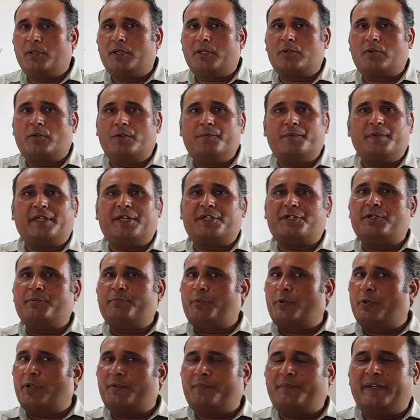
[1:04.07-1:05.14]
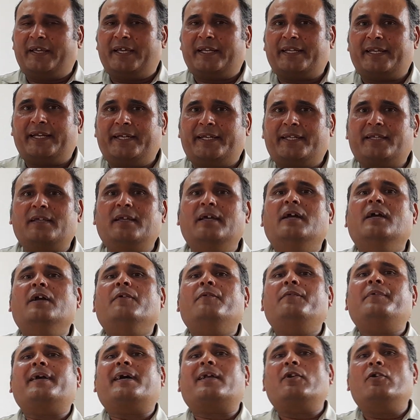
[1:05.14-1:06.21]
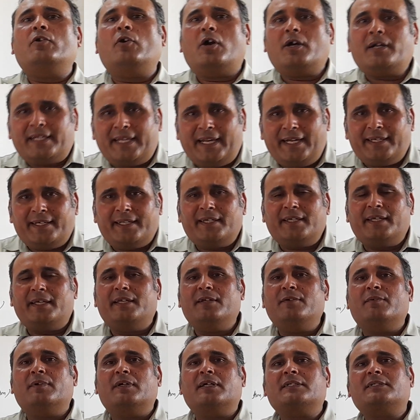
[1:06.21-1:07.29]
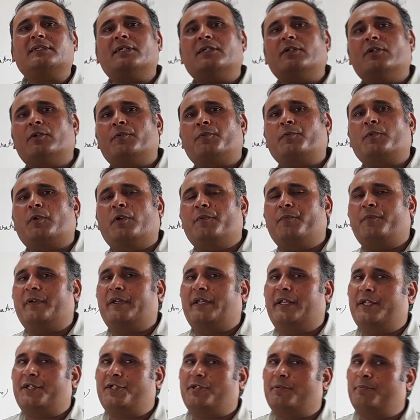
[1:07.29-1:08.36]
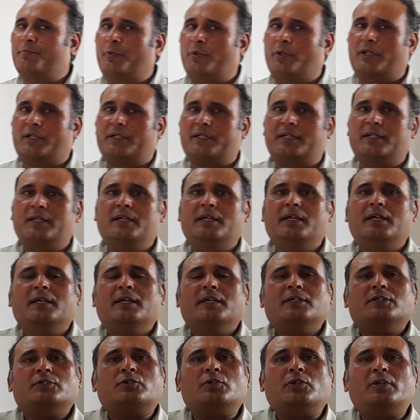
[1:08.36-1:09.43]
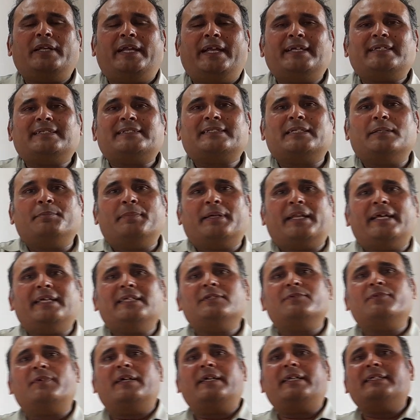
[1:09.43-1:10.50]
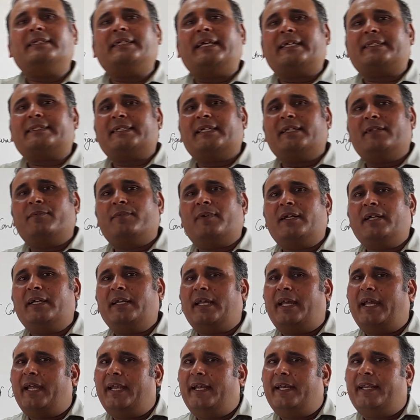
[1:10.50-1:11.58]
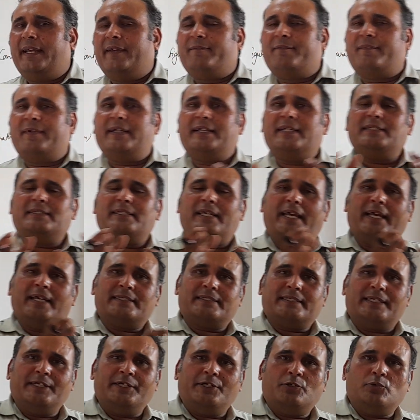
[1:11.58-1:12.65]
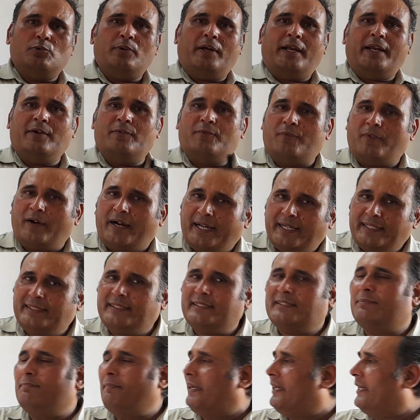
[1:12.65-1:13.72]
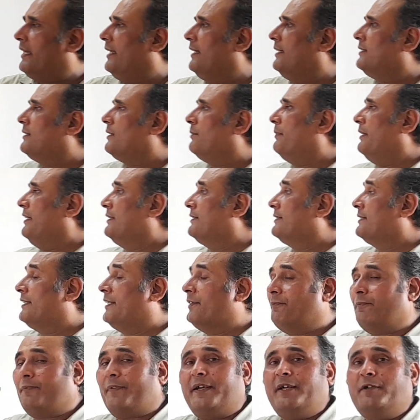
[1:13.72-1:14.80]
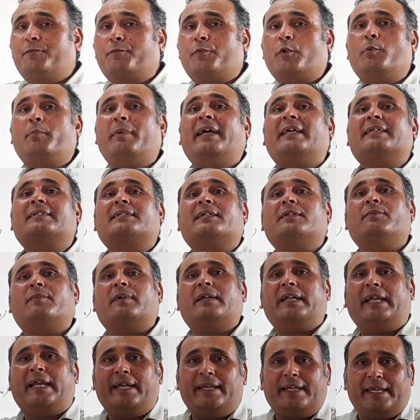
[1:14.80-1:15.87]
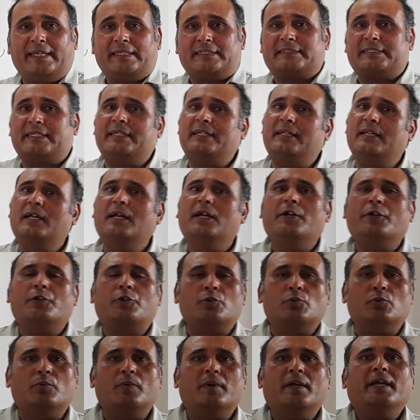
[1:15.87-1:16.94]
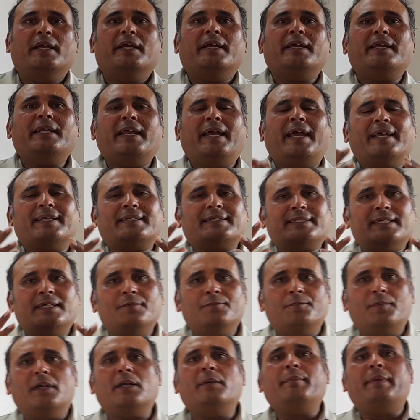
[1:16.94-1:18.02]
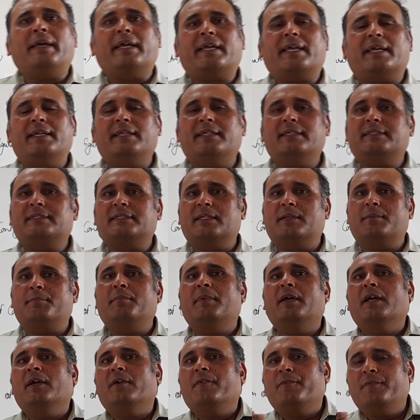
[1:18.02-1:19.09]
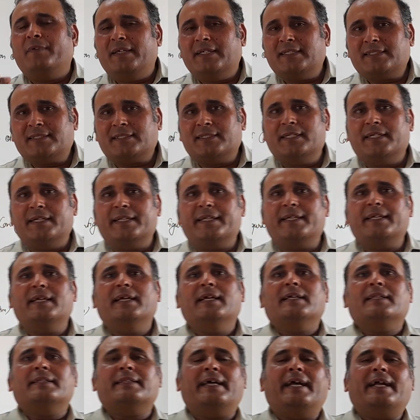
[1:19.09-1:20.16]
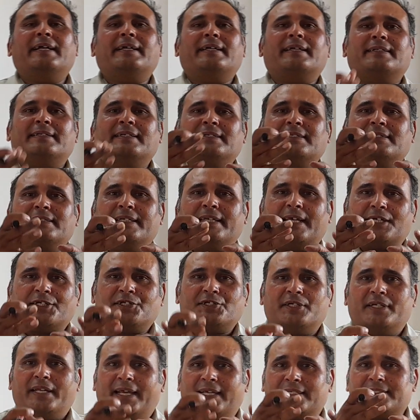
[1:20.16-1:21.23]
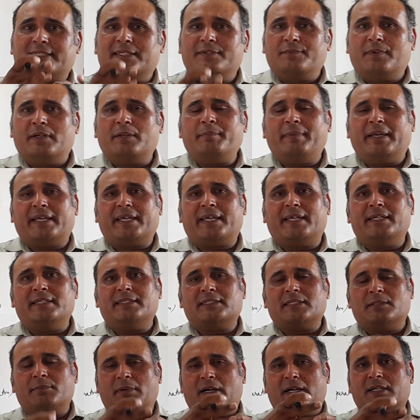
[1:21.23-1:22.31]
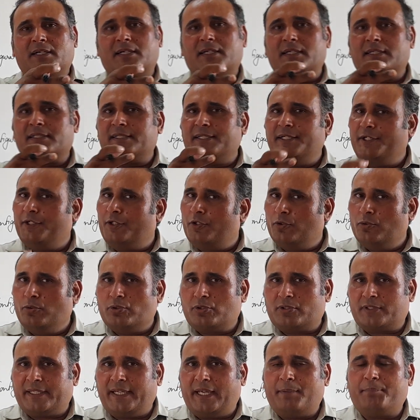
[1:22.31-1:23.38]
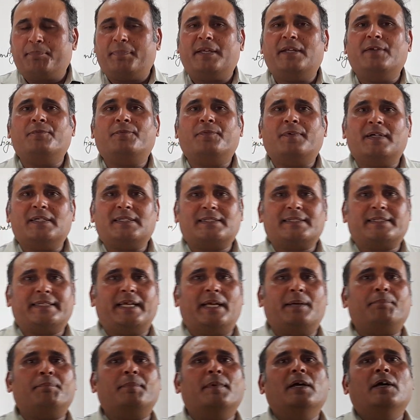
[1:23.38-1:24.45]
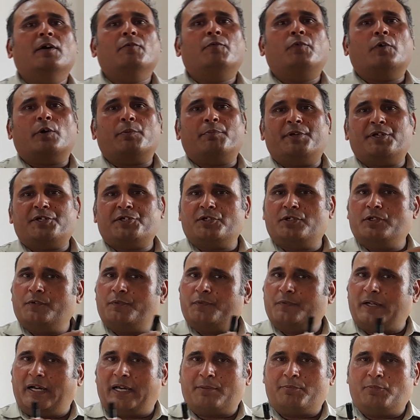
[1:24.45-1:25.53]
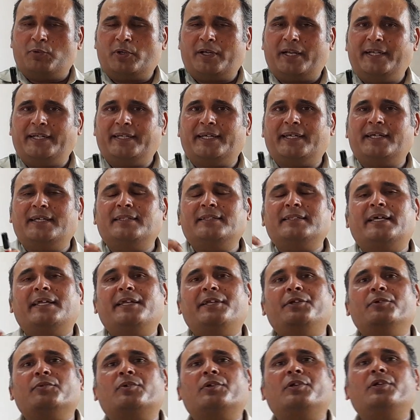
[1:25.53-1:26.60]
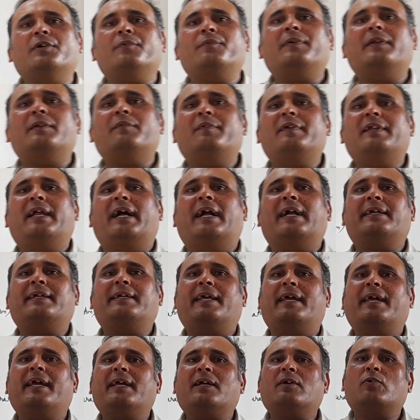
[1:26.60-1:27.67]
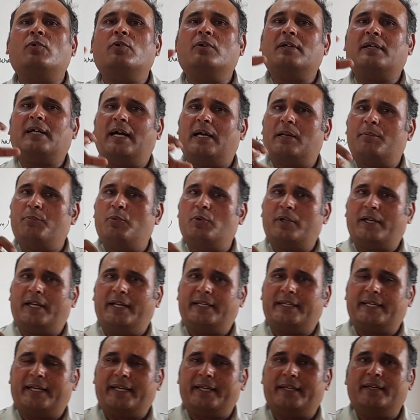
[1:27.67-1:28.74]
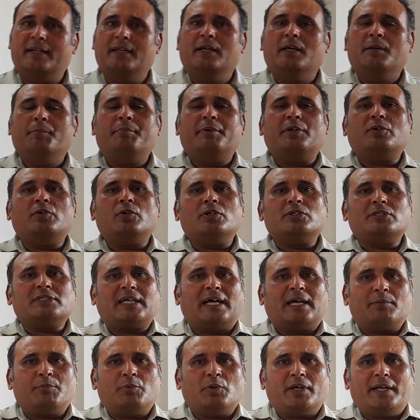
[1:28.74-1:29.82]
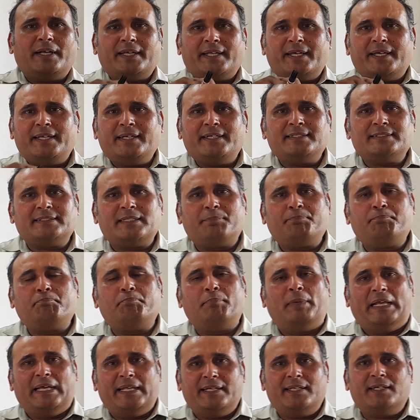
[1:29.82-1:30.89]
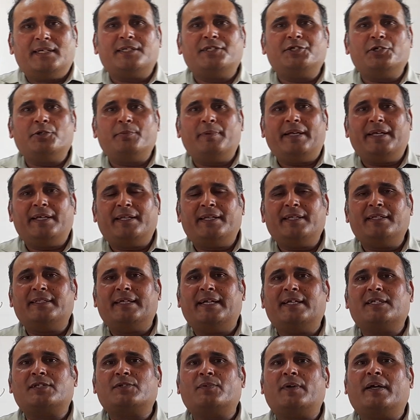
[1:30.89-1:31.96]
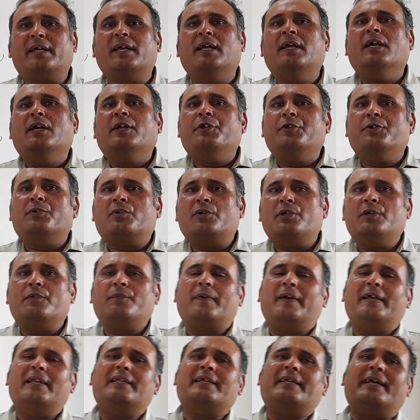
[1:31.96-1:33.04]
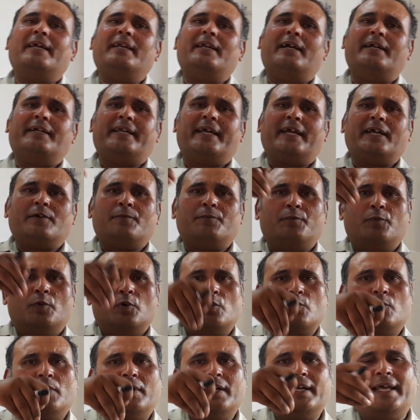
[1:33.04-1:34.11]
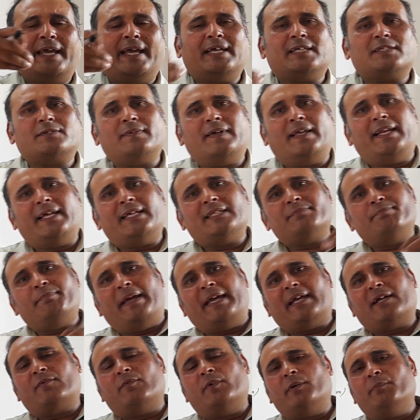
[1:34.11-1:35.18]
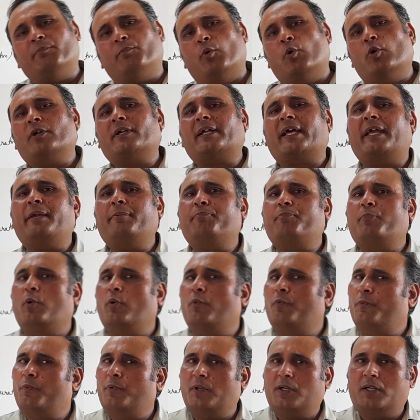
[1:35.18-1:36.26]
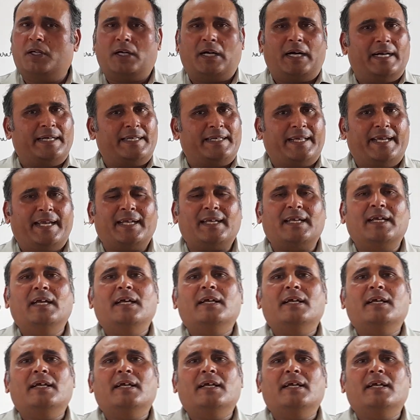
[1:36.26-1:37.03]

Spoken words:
configuration product we are getting. We are not getting inversion of configuration product. So let's summarize what is SN1 and what is SN2 and why this mechanism is different from SN1 and SN2. In SN1 mechanism, we study that this reaction SN1 mechanism occurs in two steps. In first step, formation of carbocation, then nucleophile will attack on carbocation. Because carbocation is a planar geometry, that's why nucleophile can attack forward as well as backward, both type of attack.